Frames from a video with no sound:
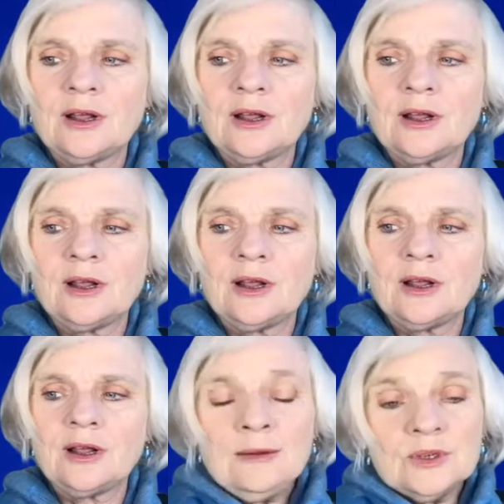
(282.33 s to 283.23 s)
And
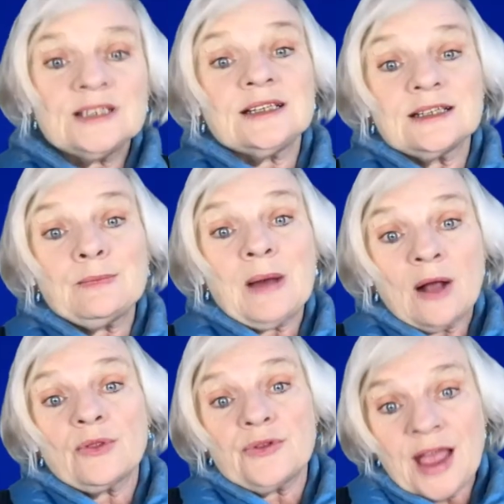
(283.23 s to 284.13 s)
it was at
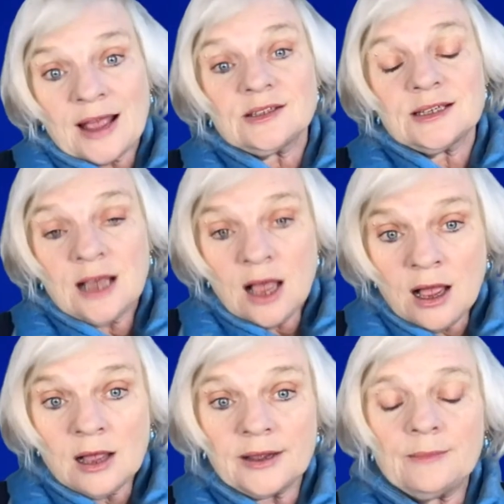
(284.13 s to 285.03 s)
about that
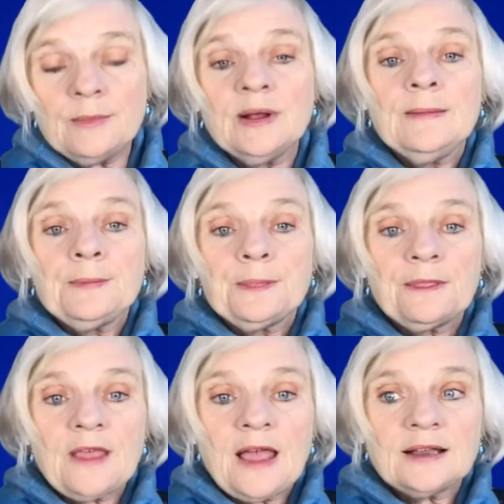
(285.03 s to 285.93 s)
time
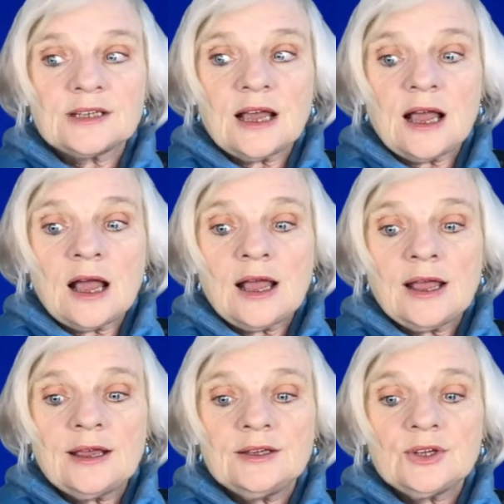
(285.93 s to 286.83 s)
that
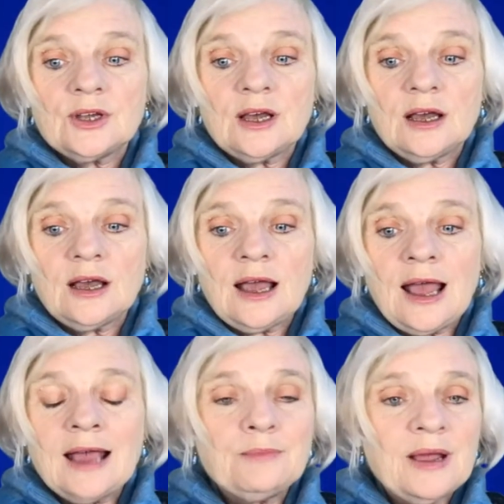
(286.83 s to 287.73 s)
I
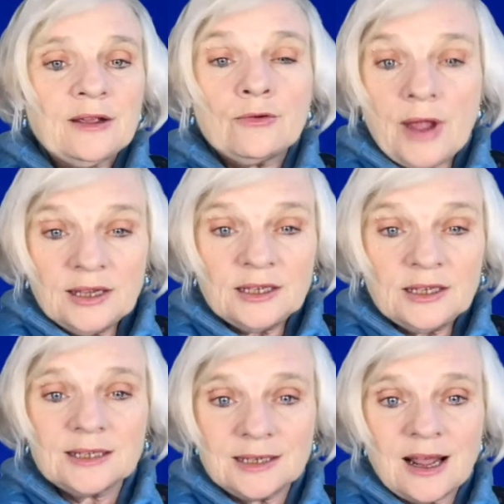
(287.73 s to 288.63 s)
had my
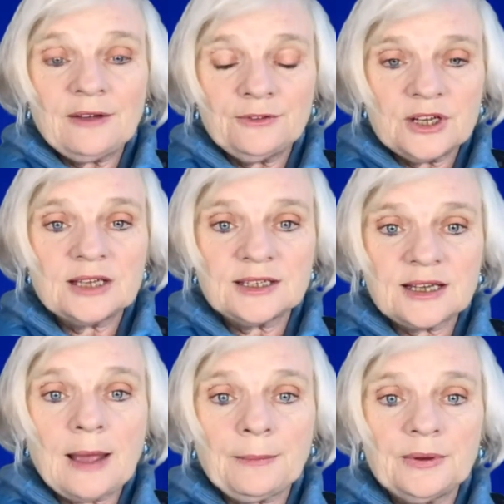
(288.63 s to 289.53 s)
greatest life
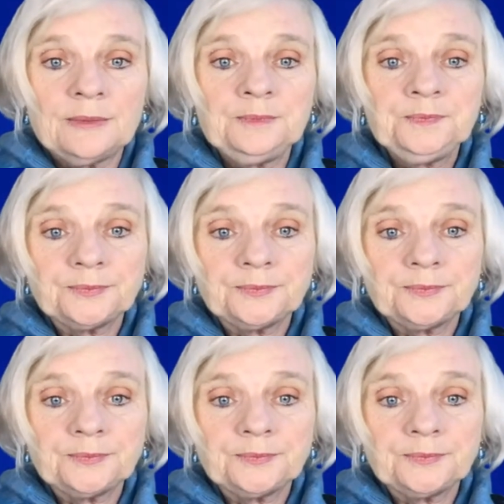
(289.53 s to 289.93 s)
test happen,